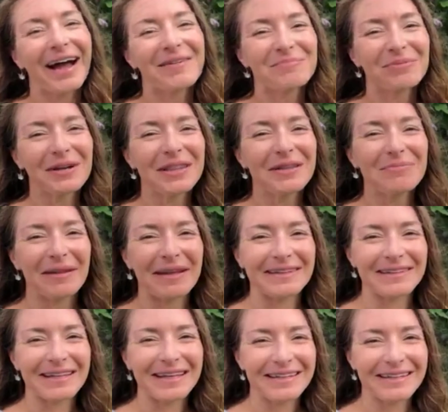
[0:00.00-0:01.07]
I'm Brie the
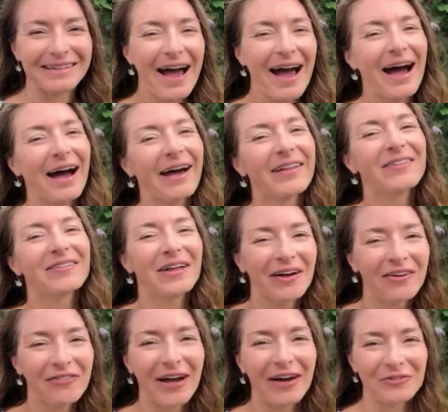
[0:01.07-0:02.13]
Plant Lady. I
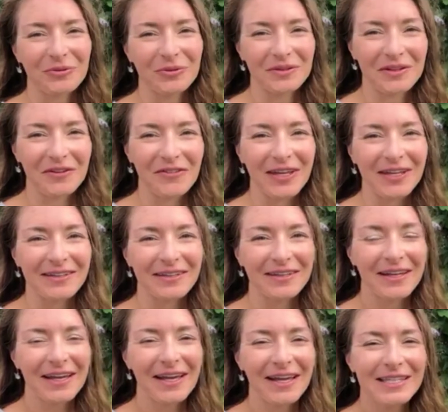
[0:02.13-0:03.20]
love outdoor living.
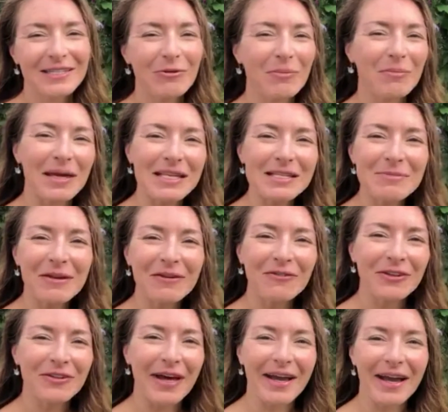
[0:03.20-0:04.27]
It's what makes me
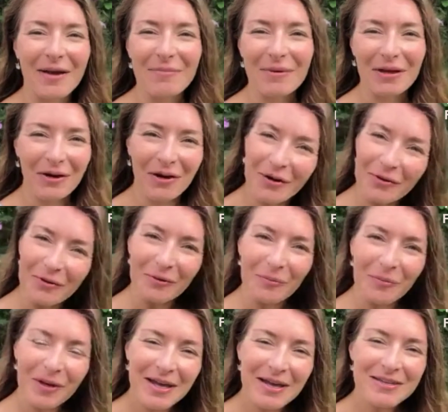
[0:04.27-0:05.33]
feel like I'm at
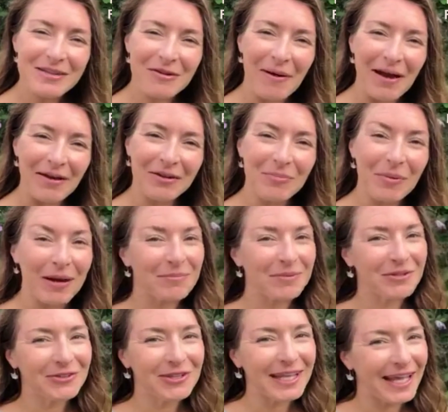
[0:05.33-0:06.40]
home, surrounded by
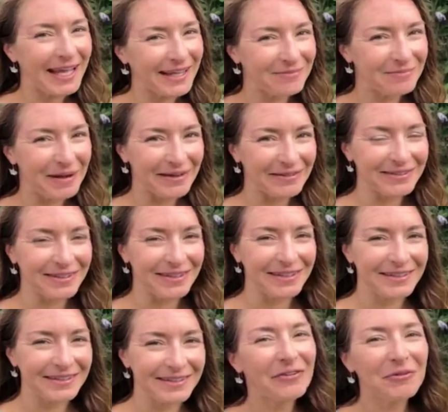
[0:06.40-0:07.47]
beauty and bounty.
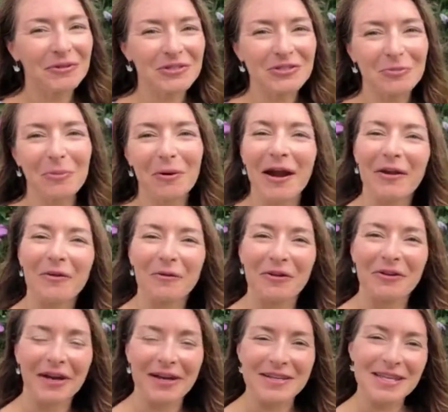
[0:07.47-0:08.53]
Everyone should
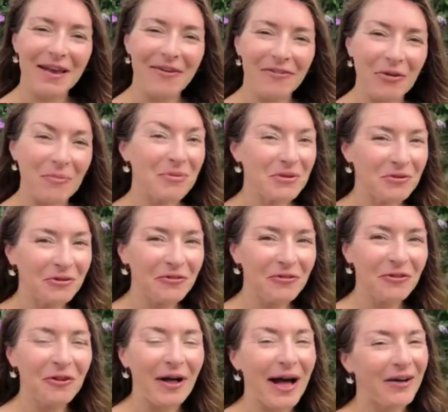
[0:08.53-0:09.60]
prioritize having a
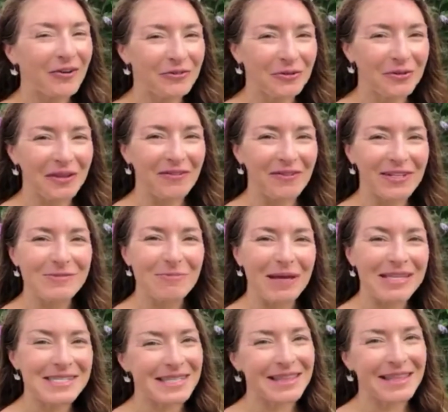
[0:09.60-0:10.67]
beautiful outdoor living
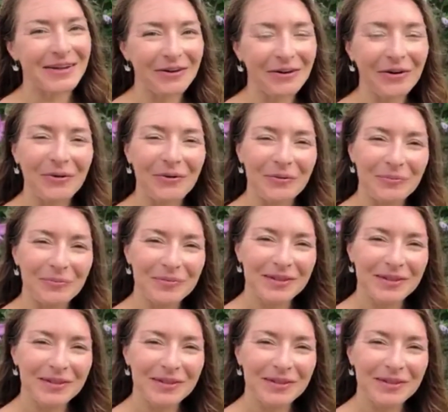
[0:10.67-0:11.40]
space in their home.